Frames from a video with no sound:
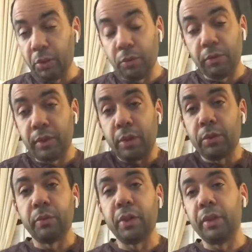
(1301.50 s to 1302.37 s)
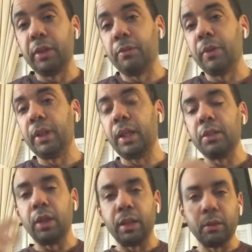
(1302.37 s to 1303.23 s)
sounds very different,
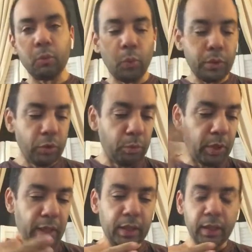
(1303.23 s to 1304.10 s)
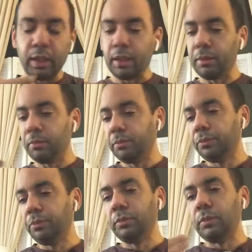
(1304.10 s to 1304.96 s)
and once your brain can
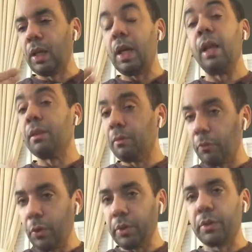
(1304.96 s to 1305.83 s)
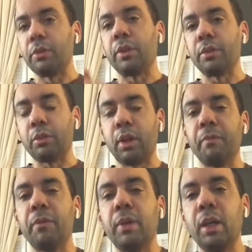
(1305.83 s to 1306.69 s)
and voice
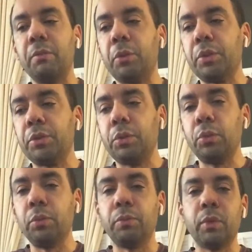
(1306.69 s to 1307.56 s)
transcribe voice too,